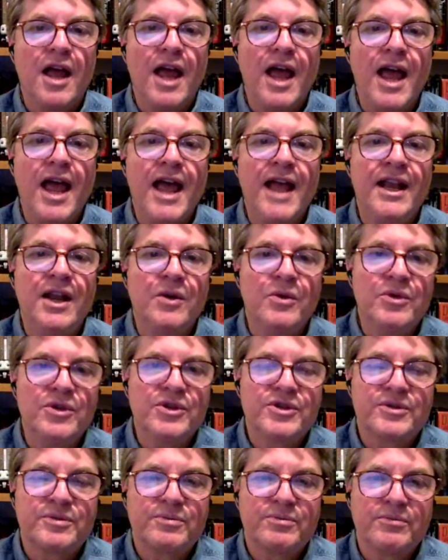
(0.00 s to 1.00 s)
And it
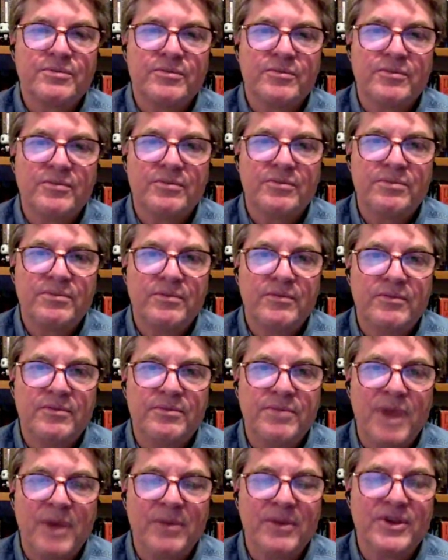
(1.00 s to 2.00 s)
was
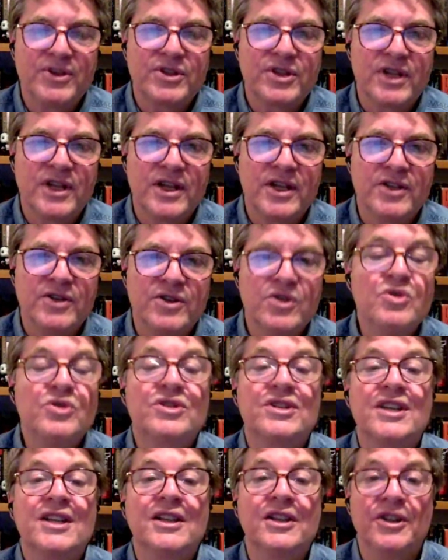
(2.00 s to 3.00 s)
published in a New
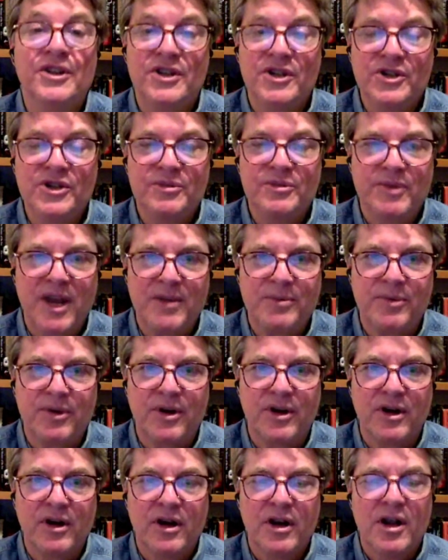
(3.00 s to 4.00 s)
Zealand newspaper.
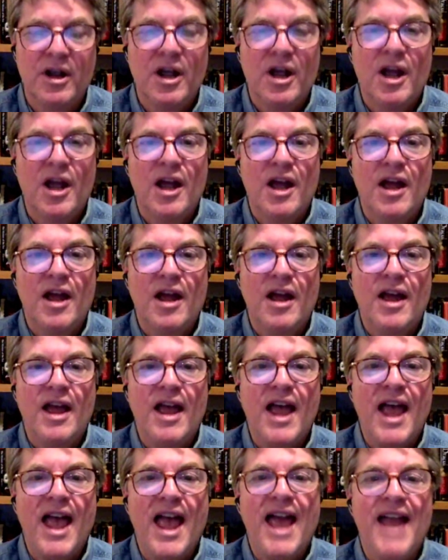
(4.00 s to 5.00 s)

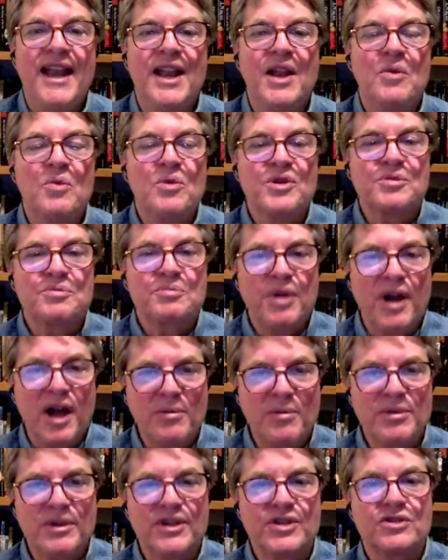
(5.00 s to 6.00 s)
And it was
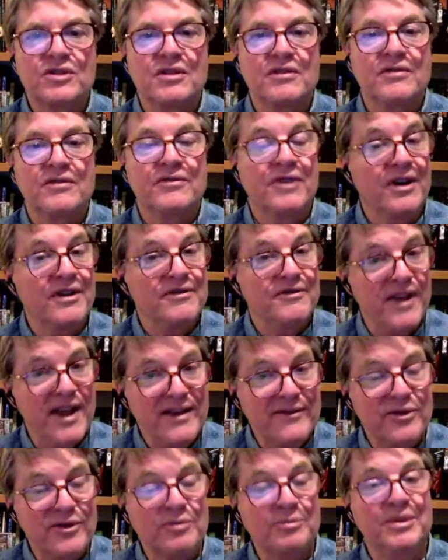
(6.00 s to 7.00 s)
published very
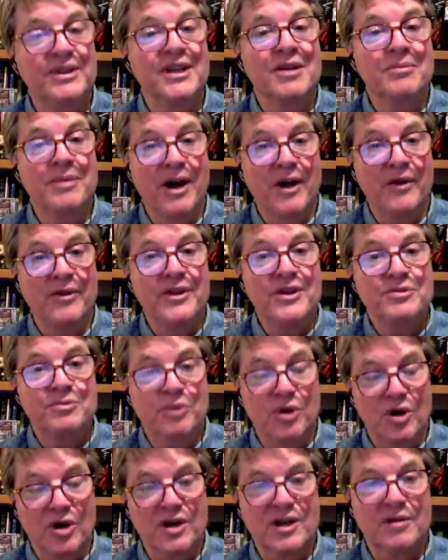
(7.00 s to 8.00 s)
favorably about this
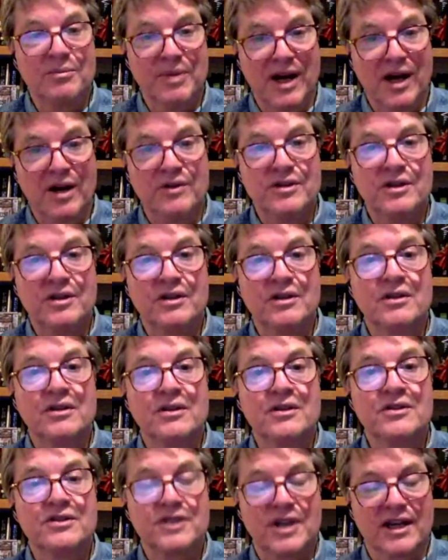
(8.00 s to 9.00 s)
book about
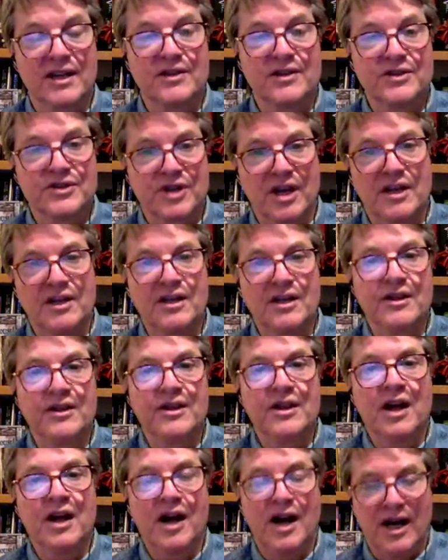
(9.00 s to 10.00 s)
Second Sight in
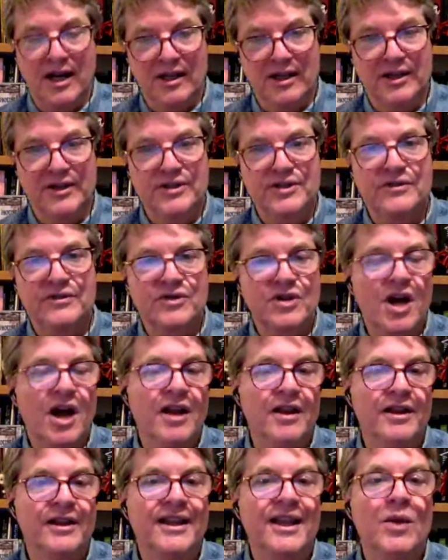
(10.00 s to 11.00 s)
the Highlands of
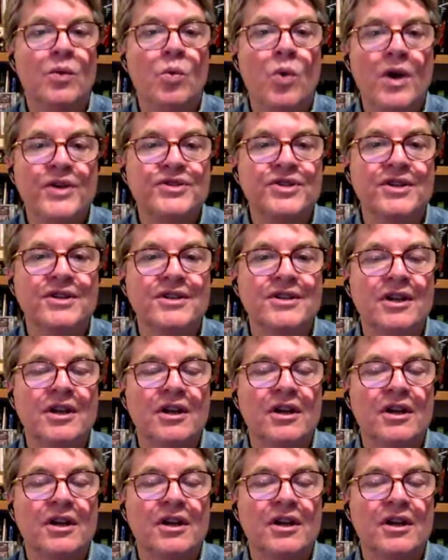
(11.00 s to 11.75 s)
Scotland. It wasn't